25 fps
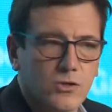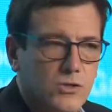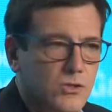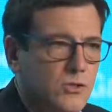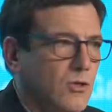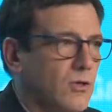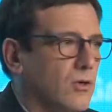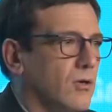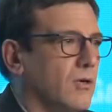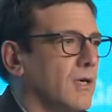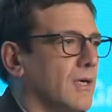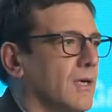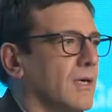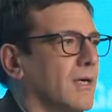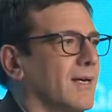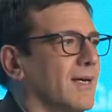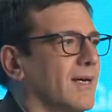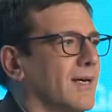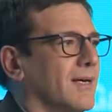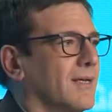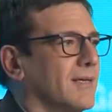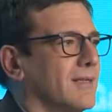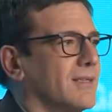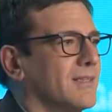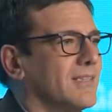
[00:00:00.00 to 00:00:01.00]
So
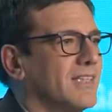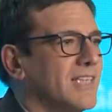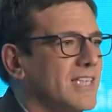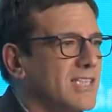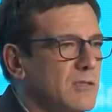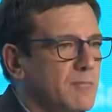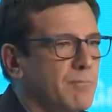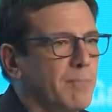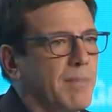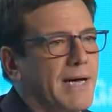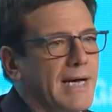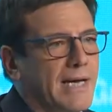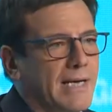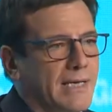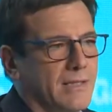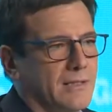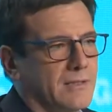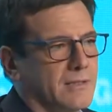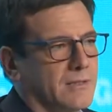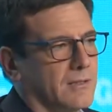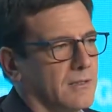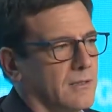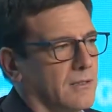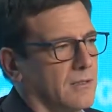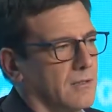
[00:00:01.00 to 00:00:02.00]

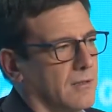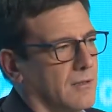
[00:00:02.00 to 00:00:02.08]
despite,